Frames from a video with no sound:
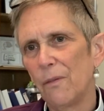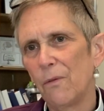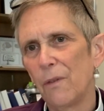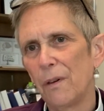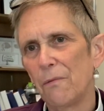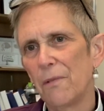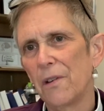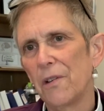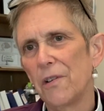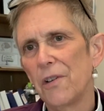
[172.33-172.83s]

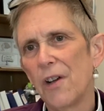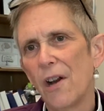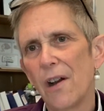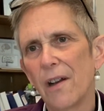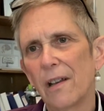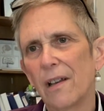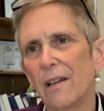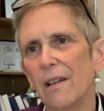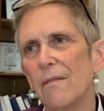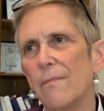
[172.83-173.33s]
what we're
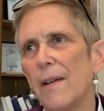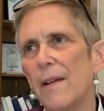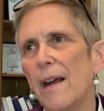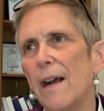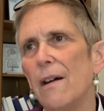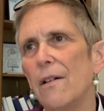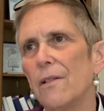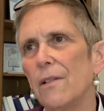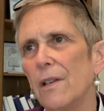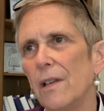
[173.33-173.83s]
talking
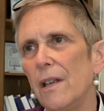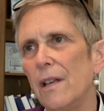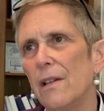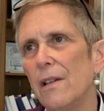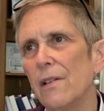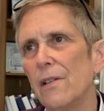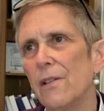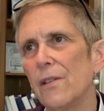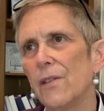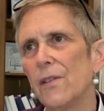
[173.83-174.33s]
about
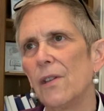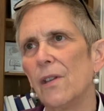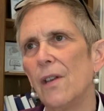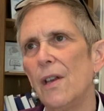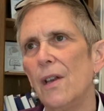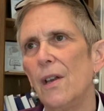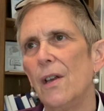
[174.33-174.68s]
is,